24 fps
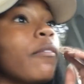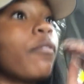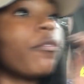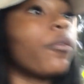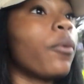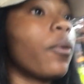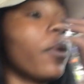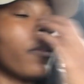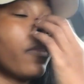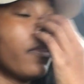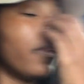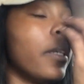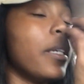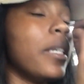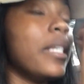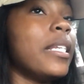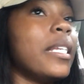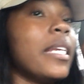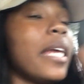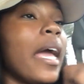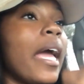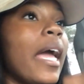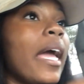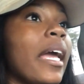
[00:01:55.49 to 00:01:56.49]
for the
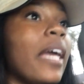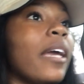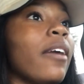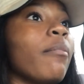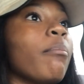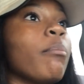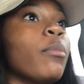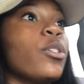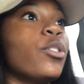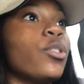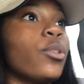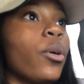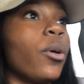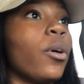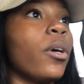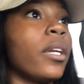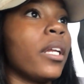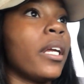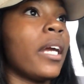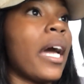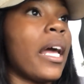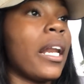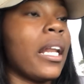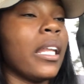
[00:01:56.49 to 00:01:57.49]
day
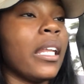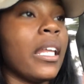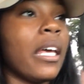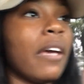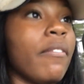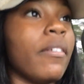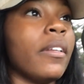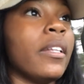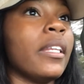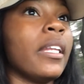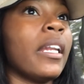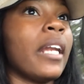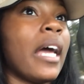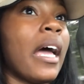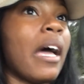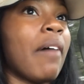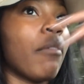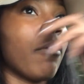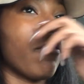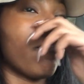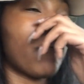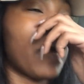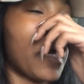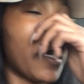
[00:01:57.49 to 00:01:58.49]
majority at 11, then I
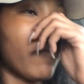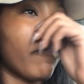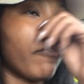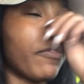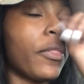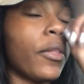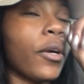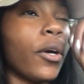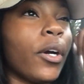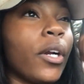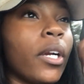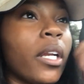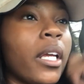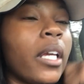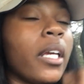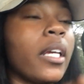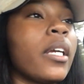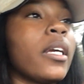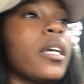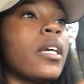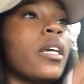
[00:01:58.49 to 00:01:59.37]
have a 5:30.